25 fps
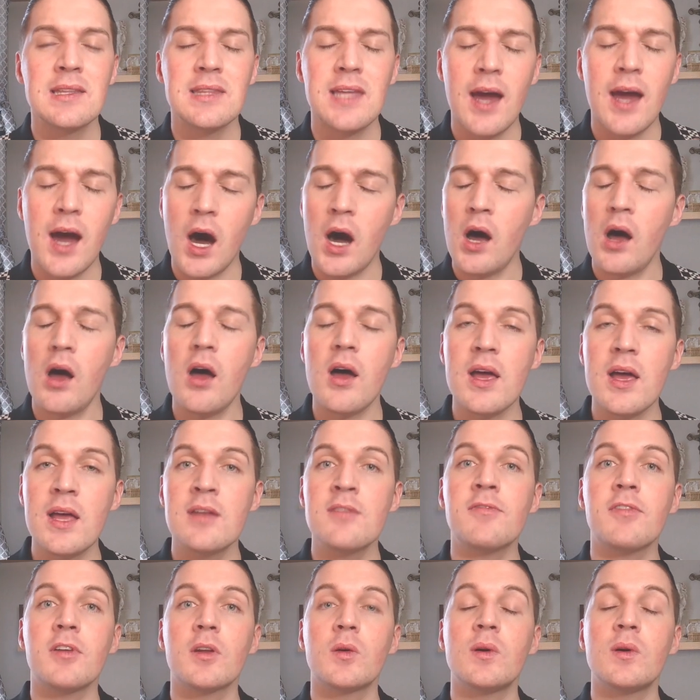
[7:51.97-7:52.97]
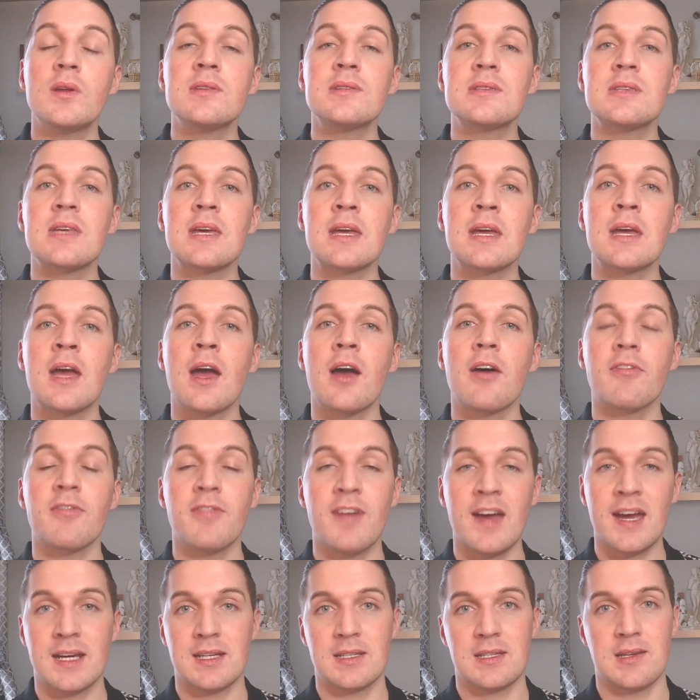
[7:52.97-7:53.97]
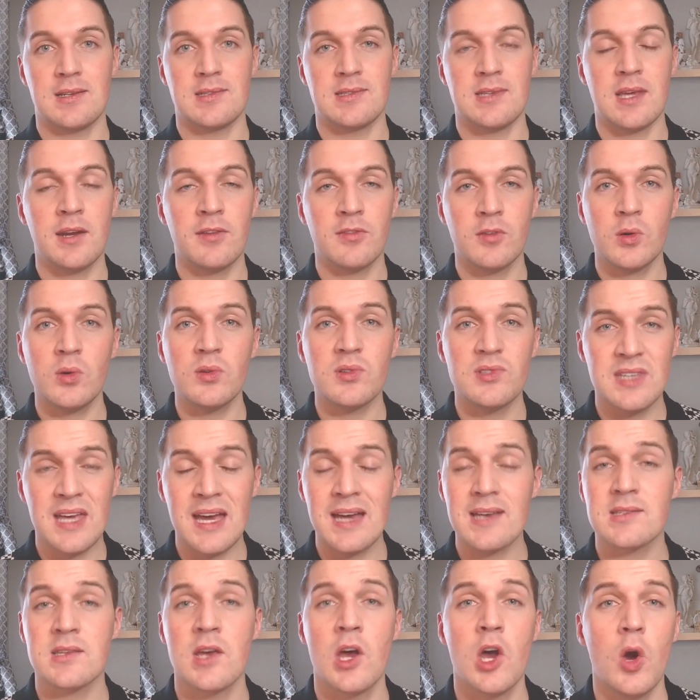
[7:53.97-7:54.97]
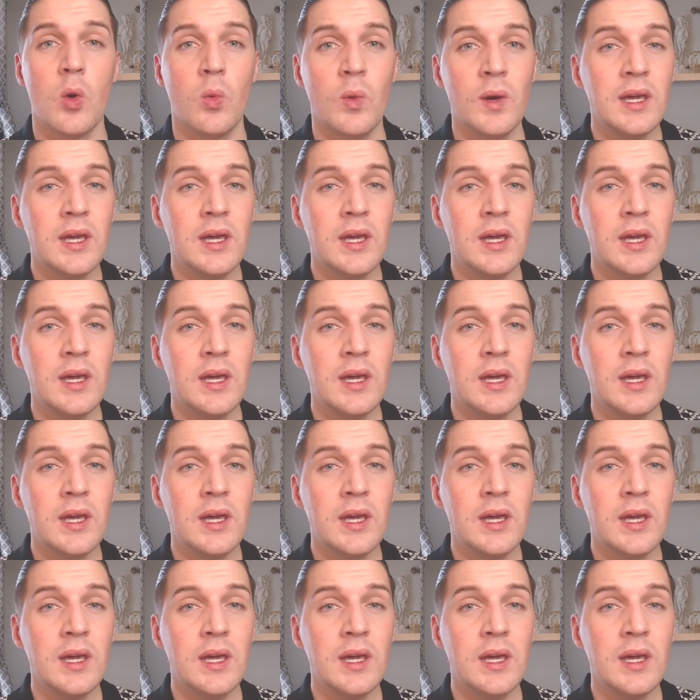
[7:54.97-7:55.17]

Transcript: there are influencing factors and of course yes